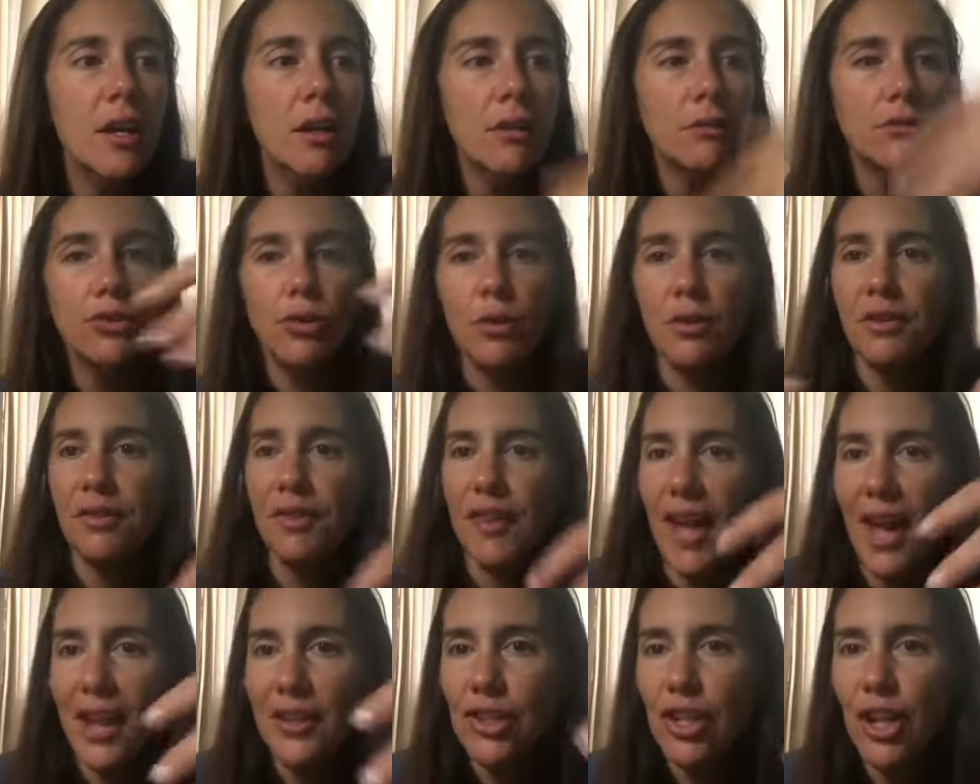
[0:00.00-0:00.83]
sort of
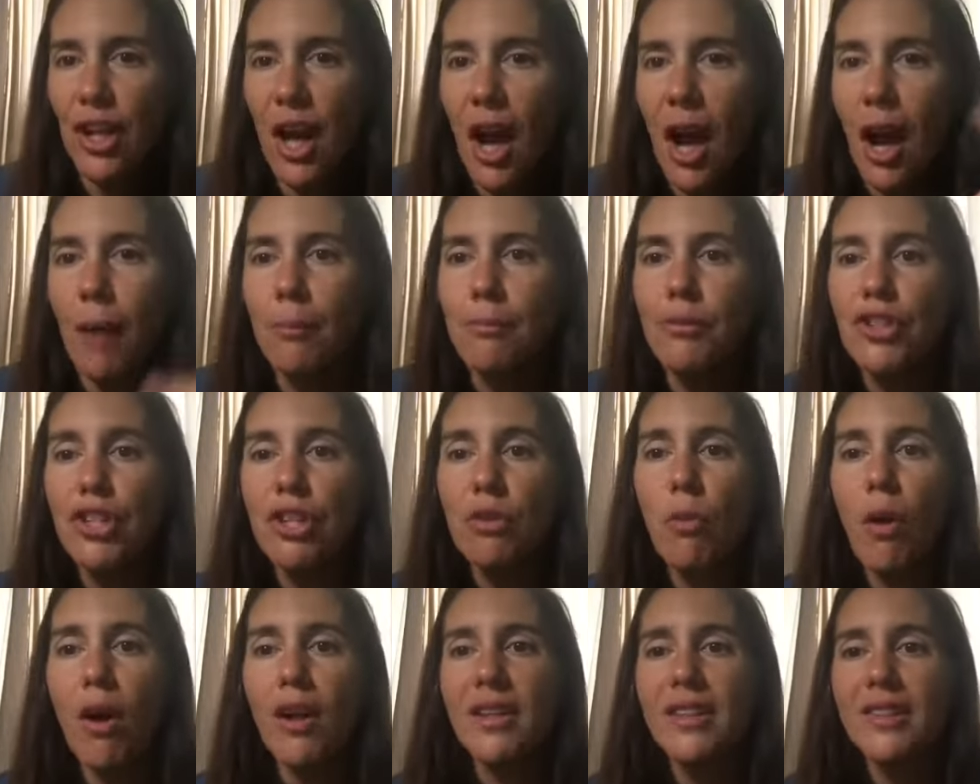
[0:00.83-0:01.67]
catching up. She
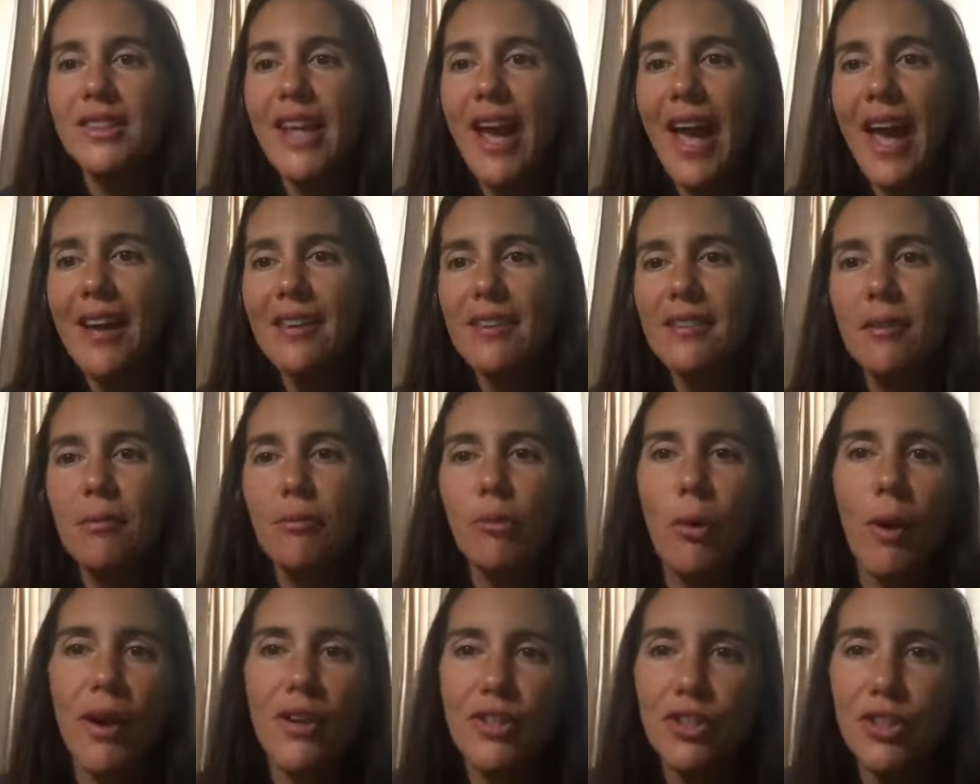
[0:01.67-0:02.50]
wanted to ask some
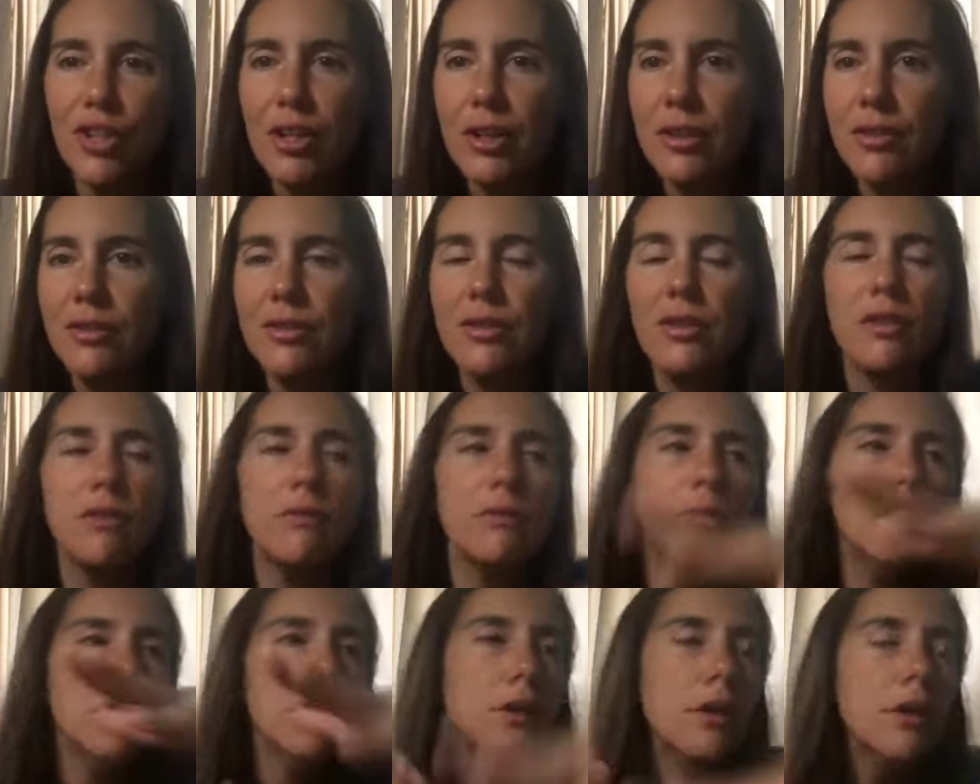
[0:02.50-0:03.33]
questions
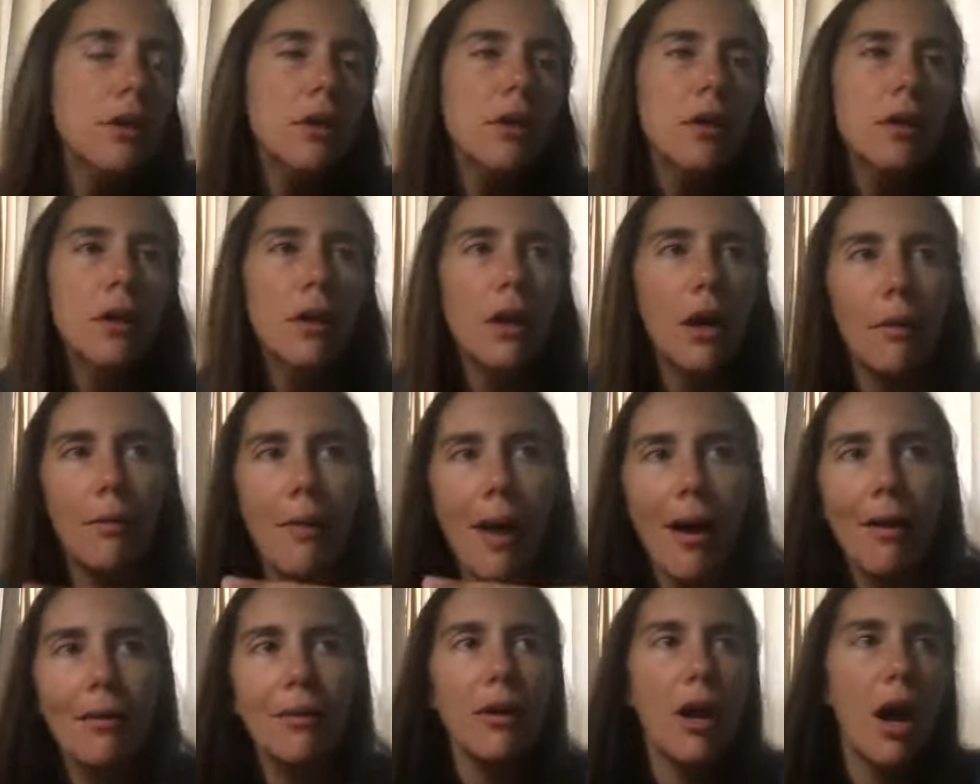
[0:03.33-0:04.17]
and
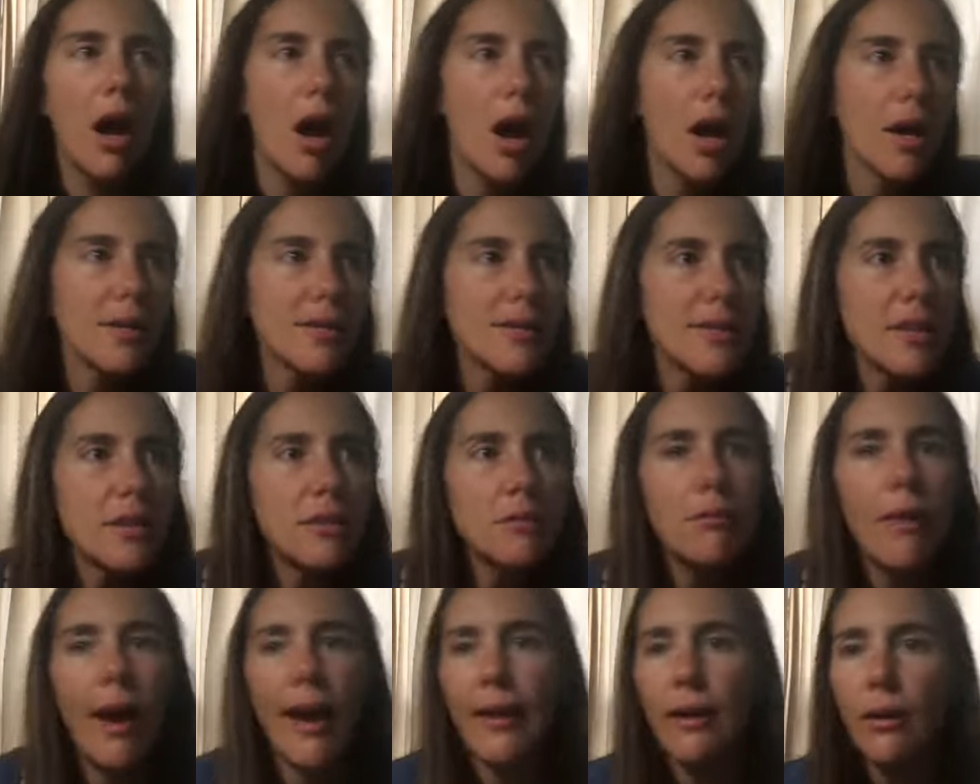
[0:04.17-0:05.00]
about us
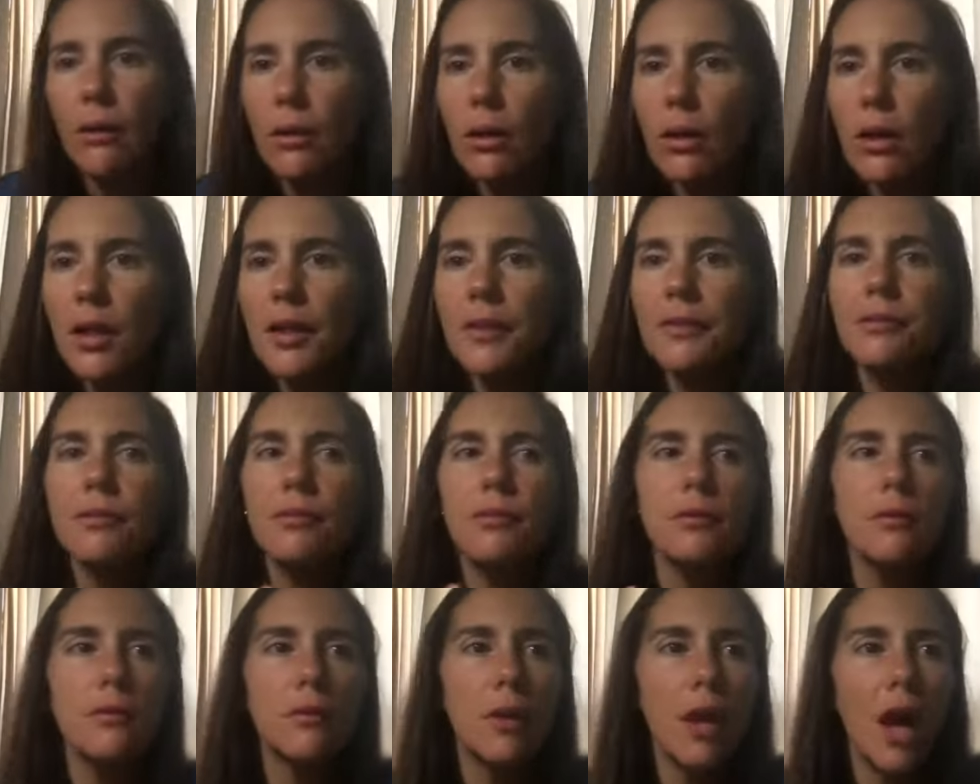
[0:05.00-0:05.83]
and Michael. And,
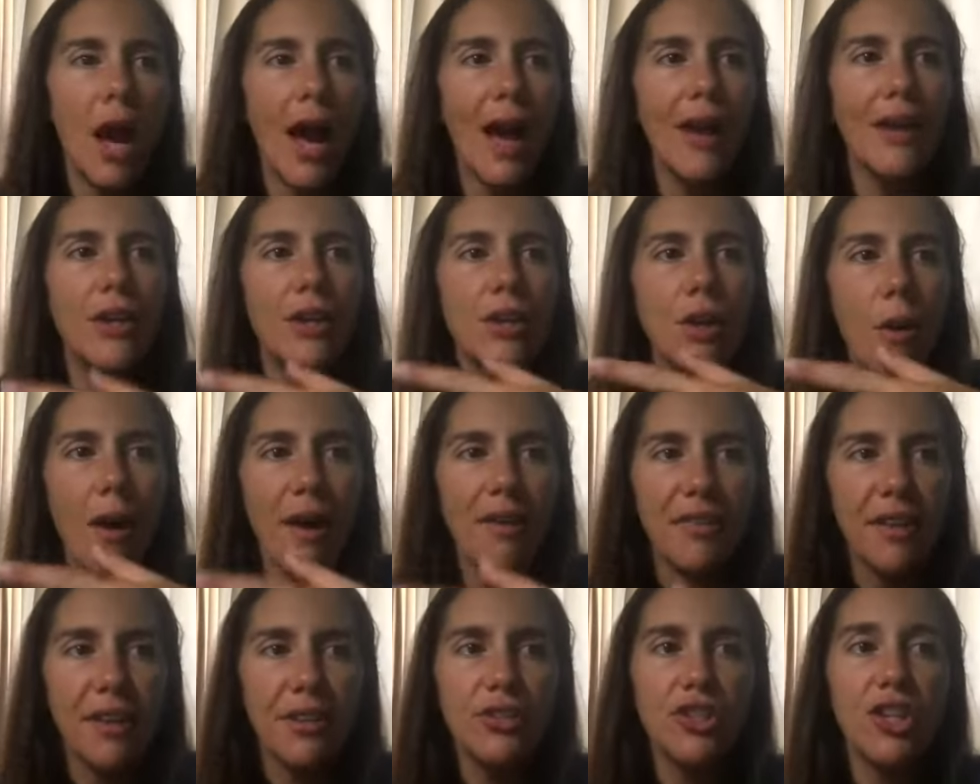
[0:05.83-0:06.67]
you know, I
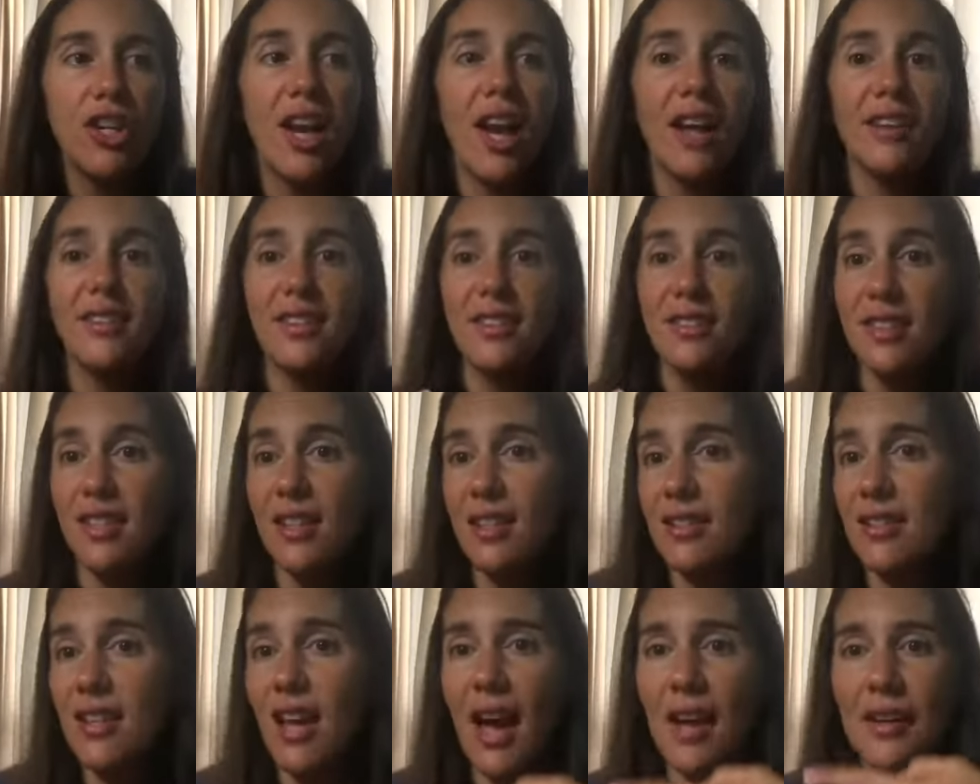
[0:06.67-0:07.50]
think she got to see
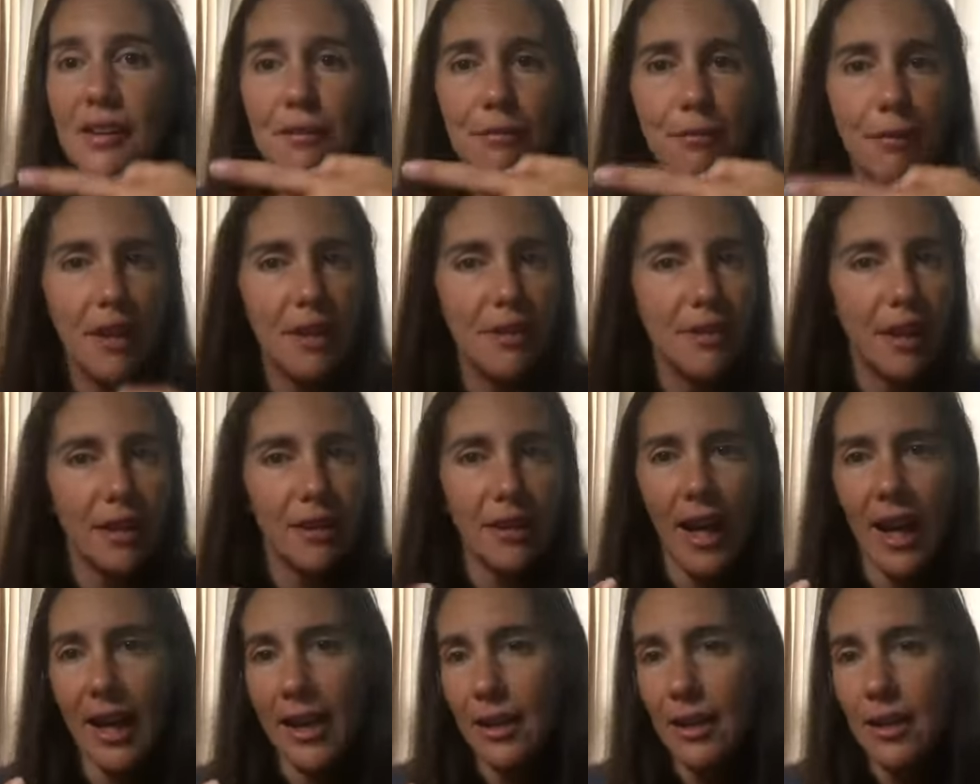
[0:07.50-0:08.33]
a side of me that,
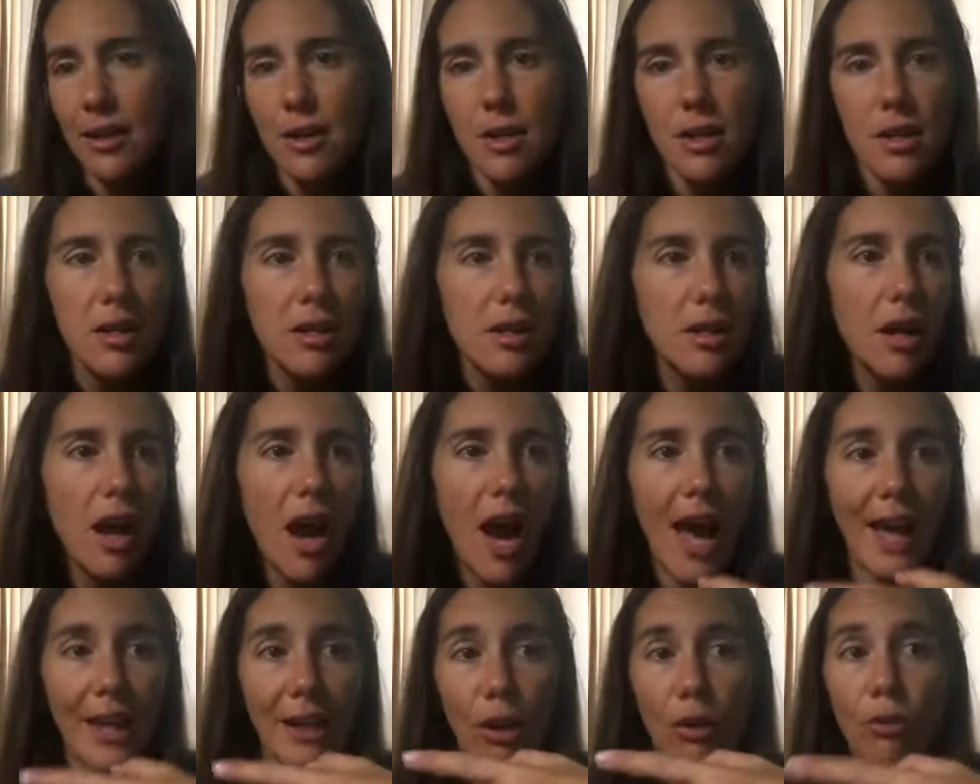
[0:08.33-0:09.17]
like,
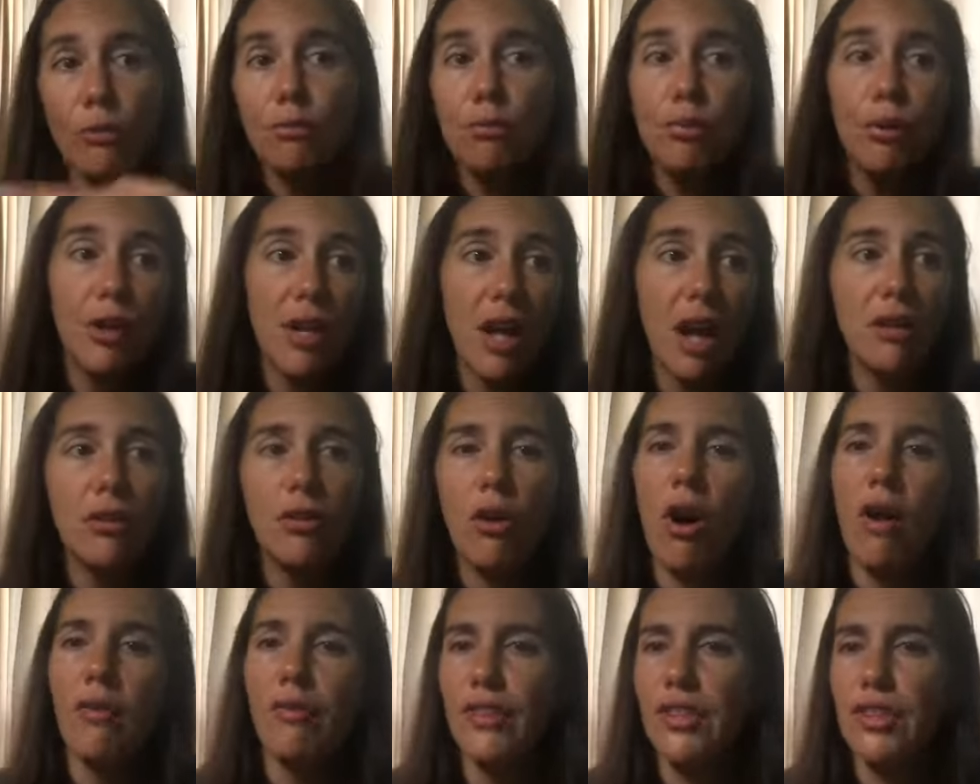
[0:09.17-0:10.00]
I don't put on
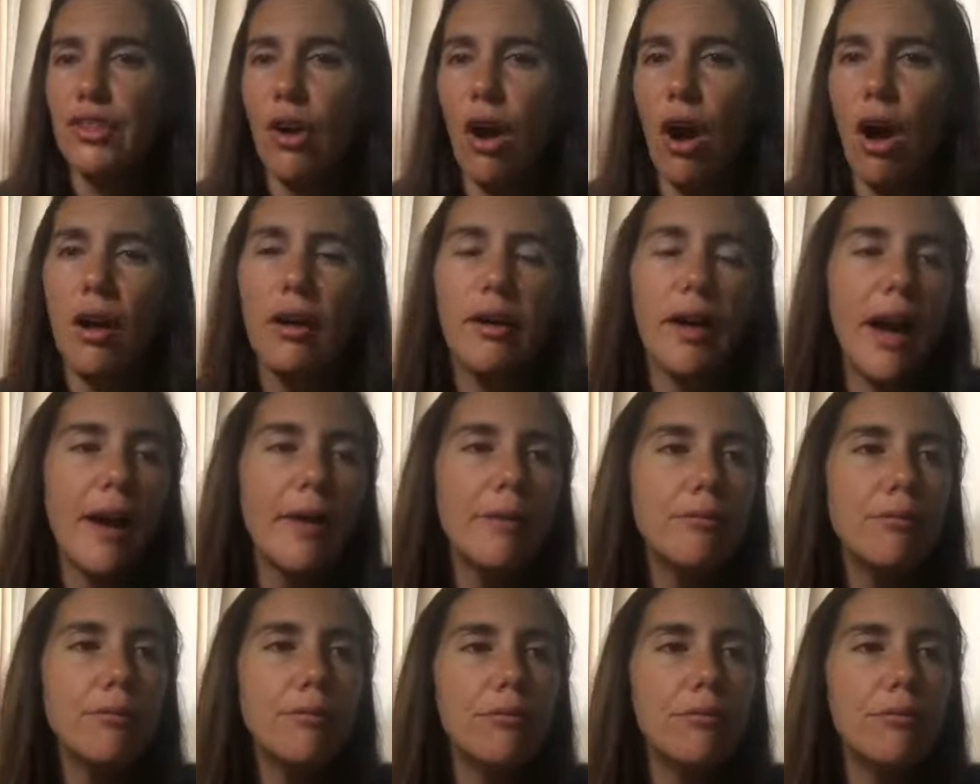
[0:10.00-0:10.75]
coffee talk. I